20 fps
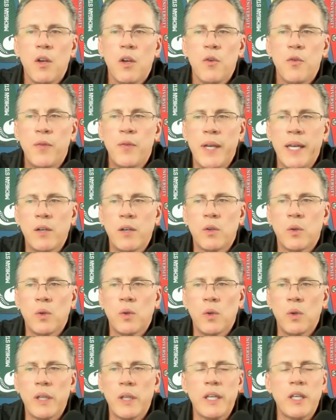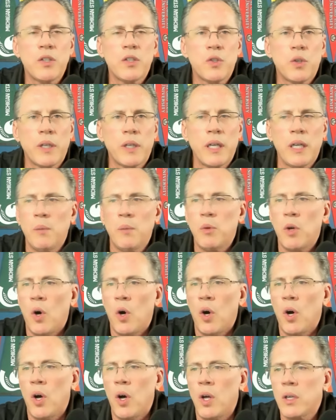FanDuel is hooking up
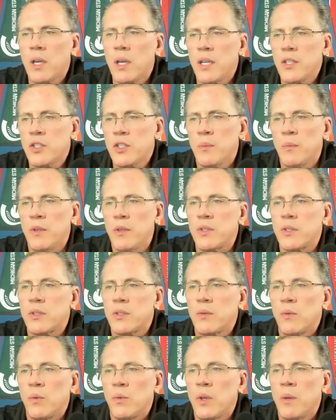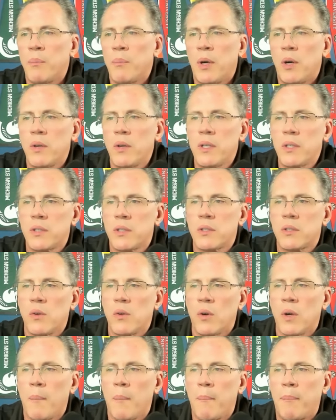all customers with a bonus
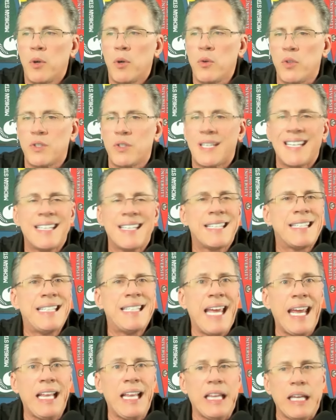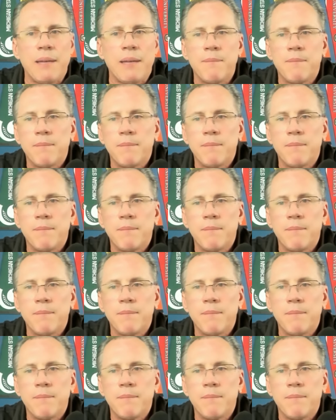or a boost daily.